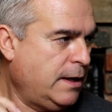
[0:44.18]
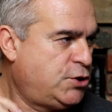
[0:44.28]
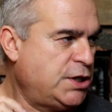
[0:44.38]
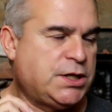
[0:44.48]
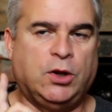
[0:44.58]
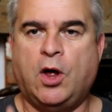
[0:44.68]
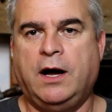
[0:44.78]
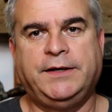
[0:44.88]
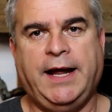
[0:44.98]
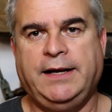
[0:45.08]
Just a
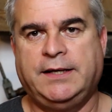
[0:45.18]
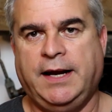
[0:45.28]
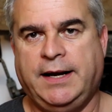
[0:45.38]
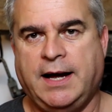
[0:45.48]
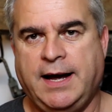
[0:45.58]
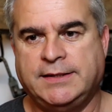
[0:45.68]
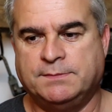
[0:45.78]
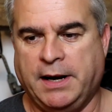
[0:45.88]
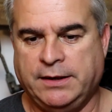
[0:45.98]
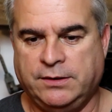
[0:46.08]
long day today, guys.
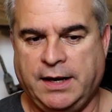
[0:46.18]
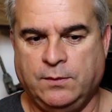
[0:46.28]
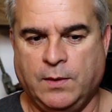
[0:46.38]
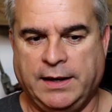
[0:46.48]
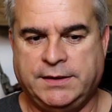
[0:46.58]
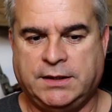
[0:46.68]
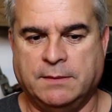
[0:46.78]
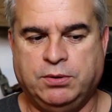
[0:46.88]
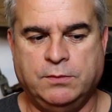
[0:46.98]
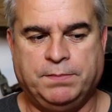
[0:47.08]
My internet went
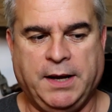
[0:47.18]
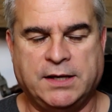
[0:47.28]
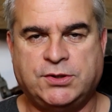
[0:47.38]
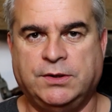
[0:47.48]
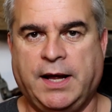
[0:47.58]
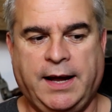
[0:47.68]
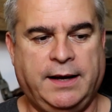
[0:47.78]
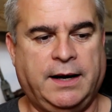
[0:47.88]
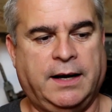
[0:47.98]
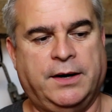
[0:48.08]
kapoop yesterday,
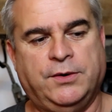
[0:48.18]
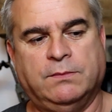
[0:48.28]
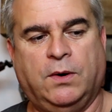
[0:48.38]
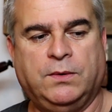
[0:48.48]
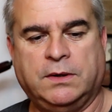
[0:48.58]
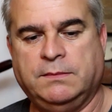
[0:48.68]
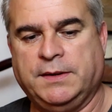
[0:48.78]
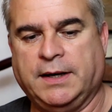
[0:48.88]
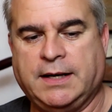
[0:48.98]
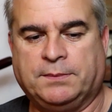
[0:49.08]
and I got a new modem,
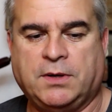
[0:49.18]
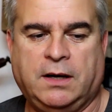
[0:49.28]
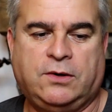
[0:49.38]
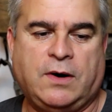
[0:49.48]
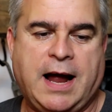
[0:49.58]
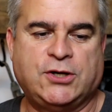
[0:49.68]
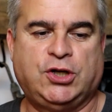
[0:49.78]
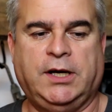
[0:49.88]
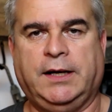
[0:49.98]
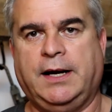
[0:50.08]
and it kept on crashing.